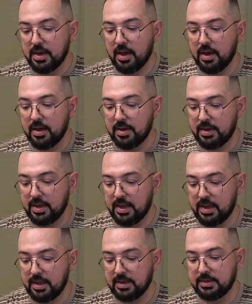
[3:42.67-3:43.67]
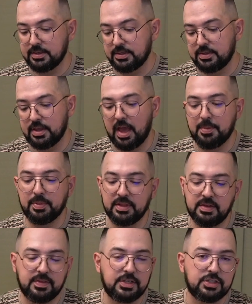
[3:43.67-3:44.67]
And I
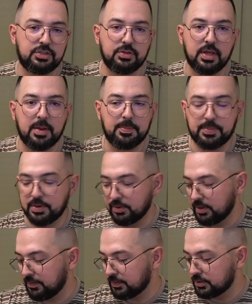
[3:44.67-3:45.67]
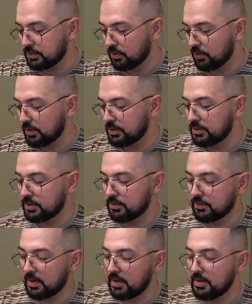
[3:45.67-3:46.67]
believe they just do that purely for storage,
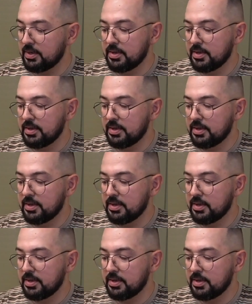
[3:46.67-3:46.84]
right?